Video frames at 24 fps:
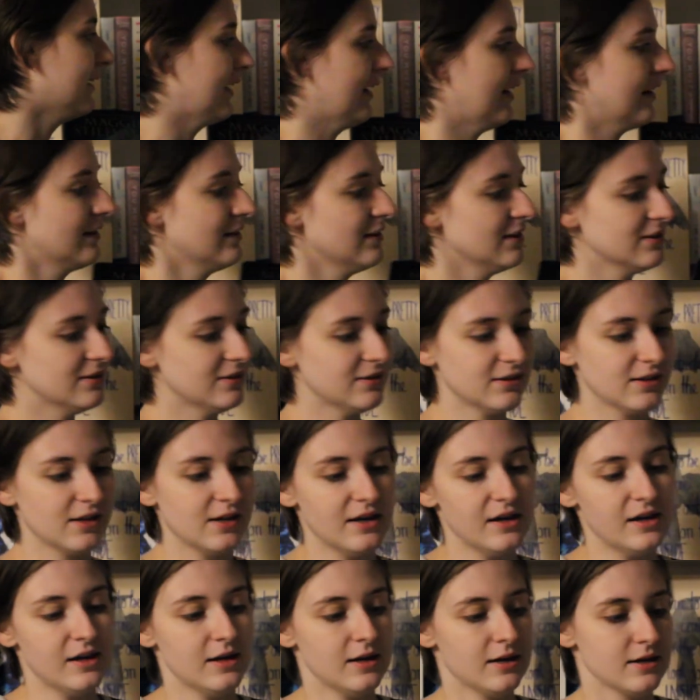then I got this
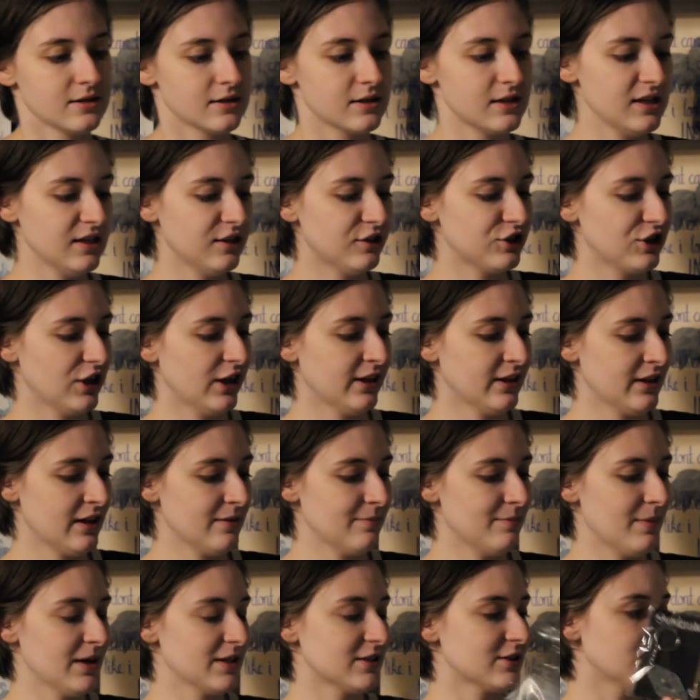keychain
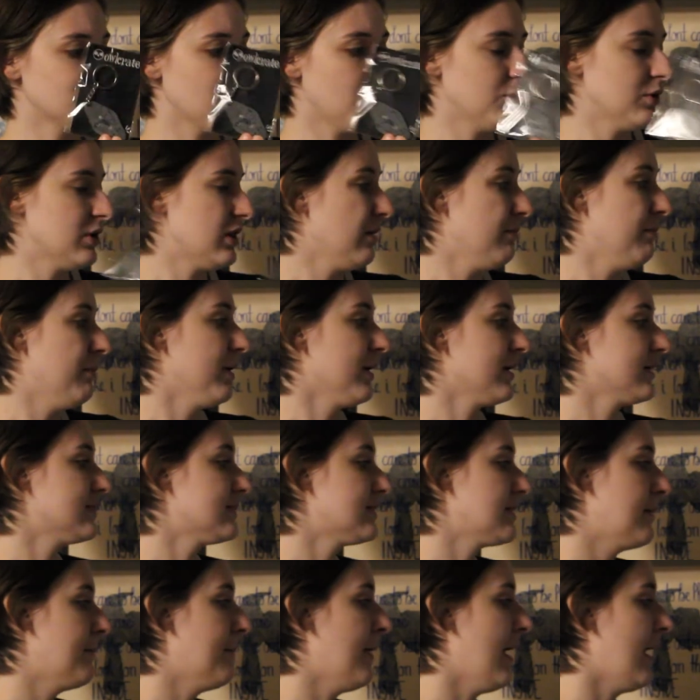that must go with the book
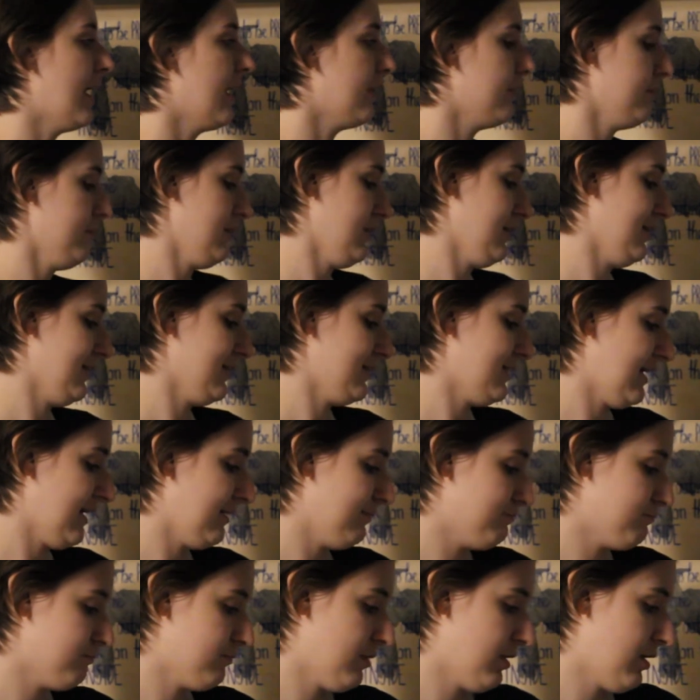somehow, unless
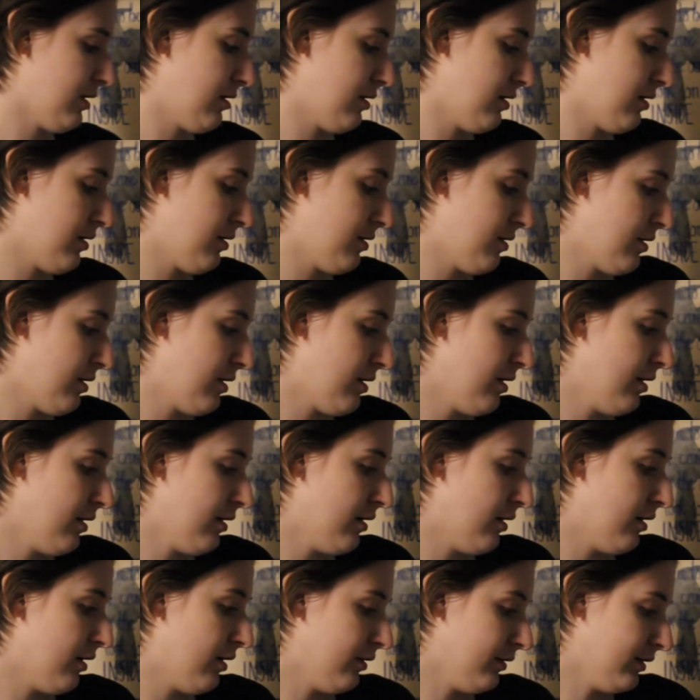I'm
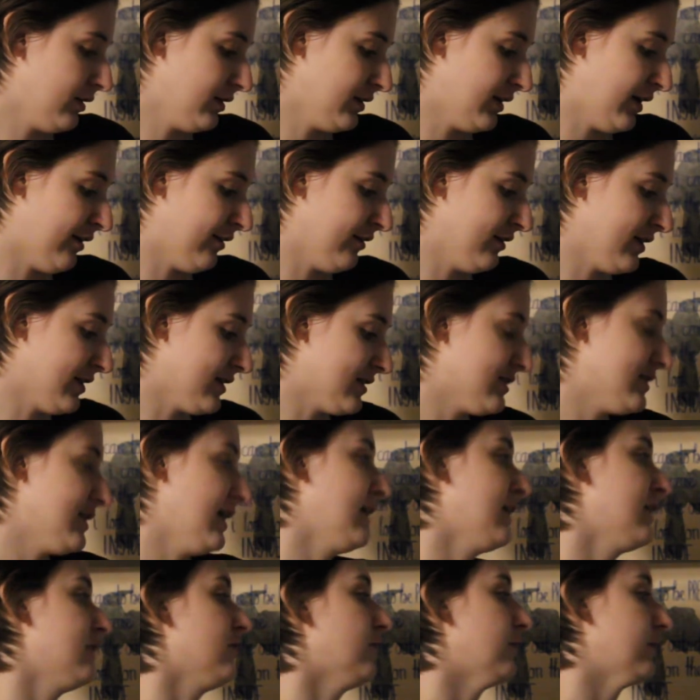literally
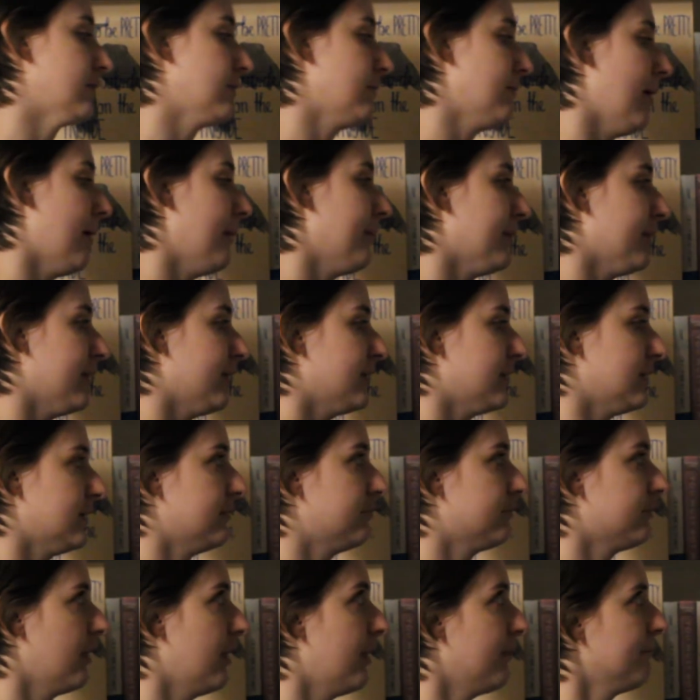insane and don't remember
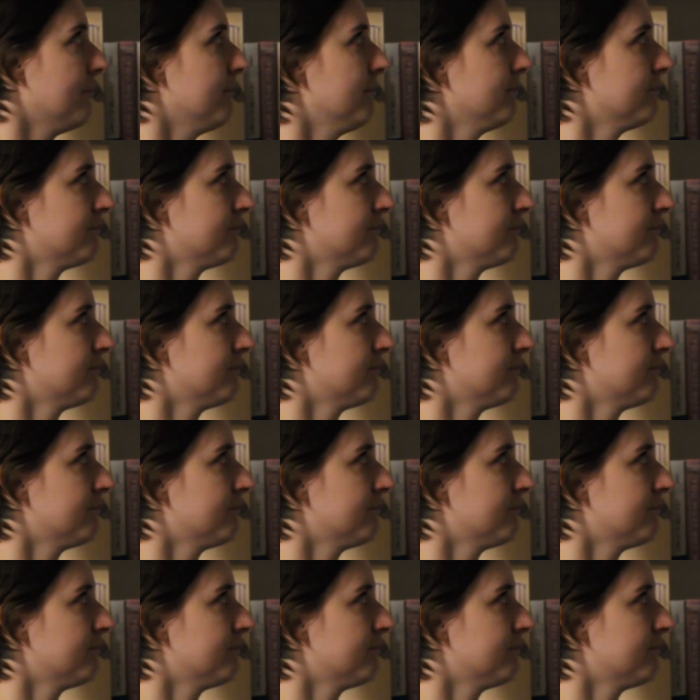from